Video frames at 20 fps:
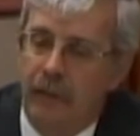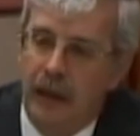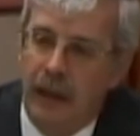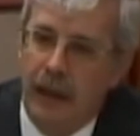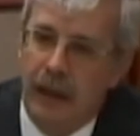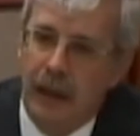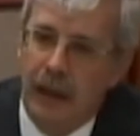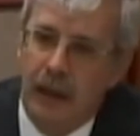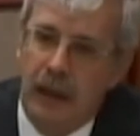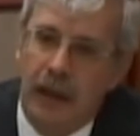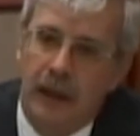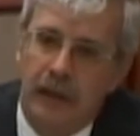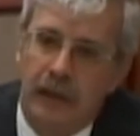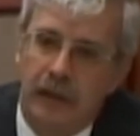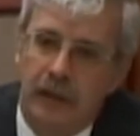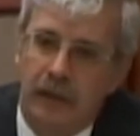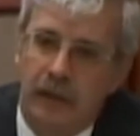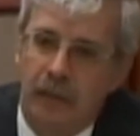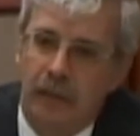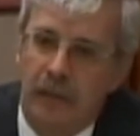
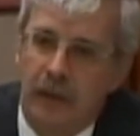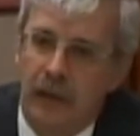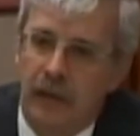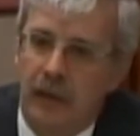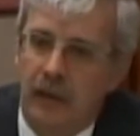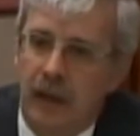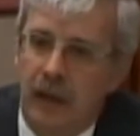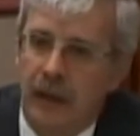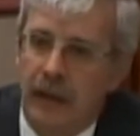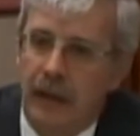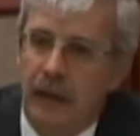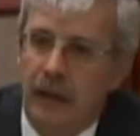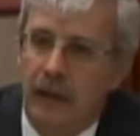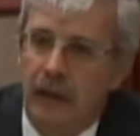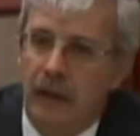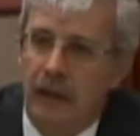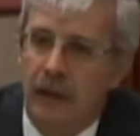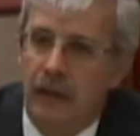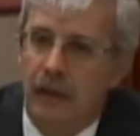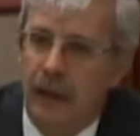analyzed this study
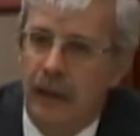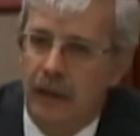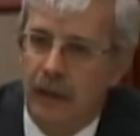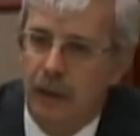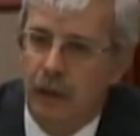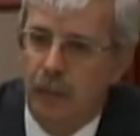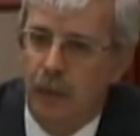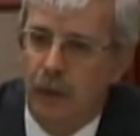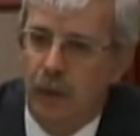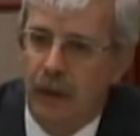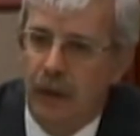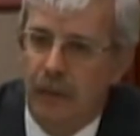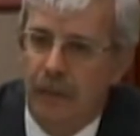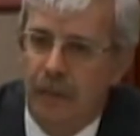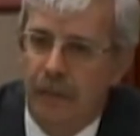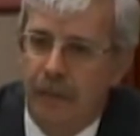at this point?